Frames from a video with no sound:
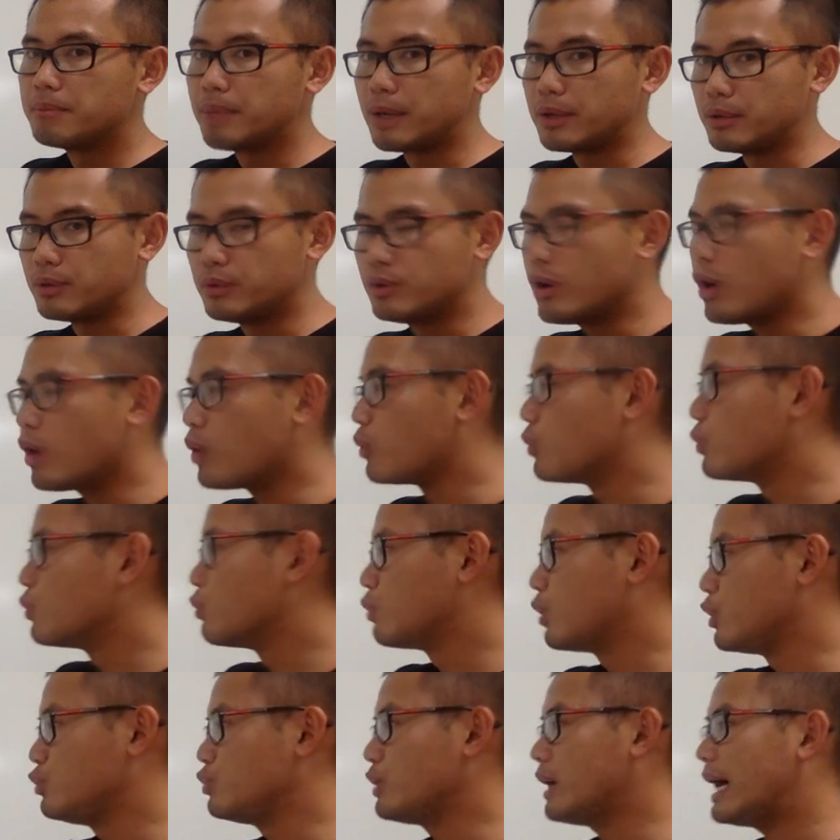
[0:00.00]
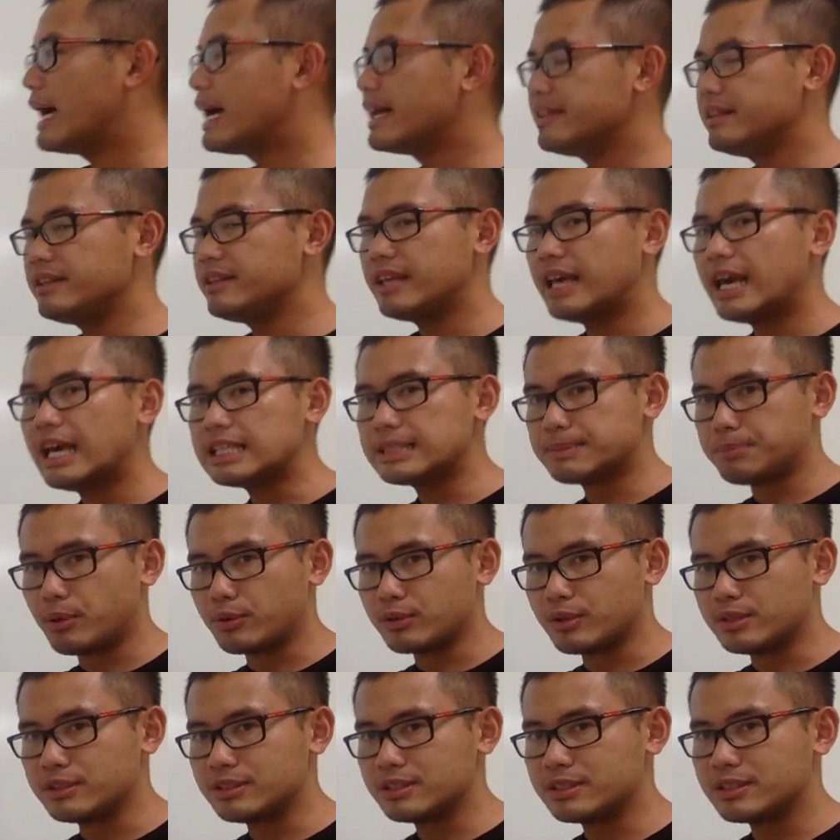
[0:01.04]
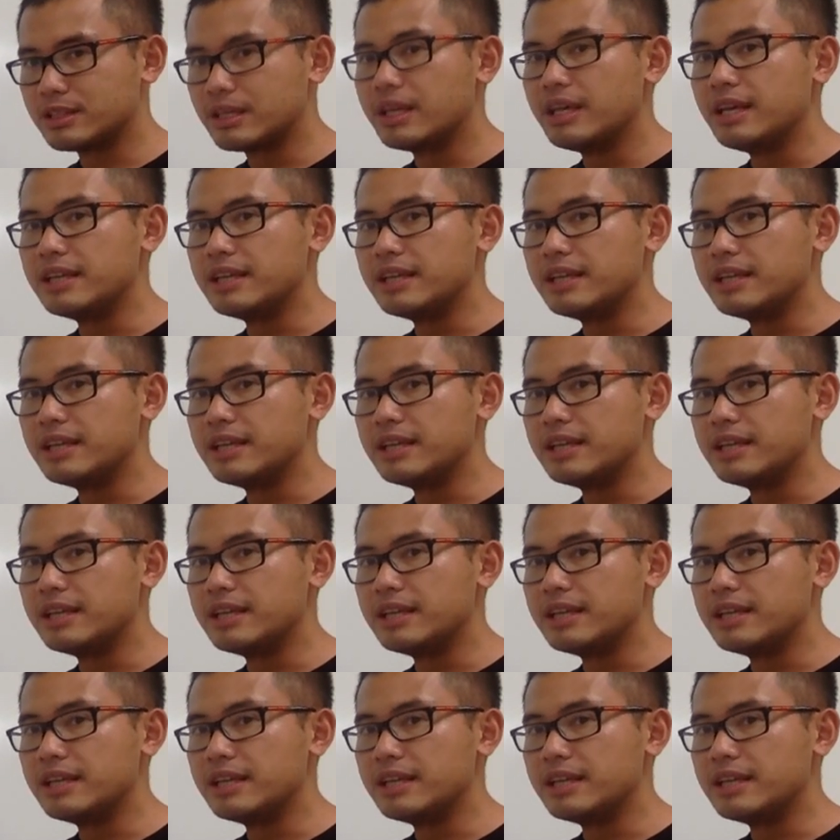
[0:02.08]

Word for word: But you know, when you're adding exponents,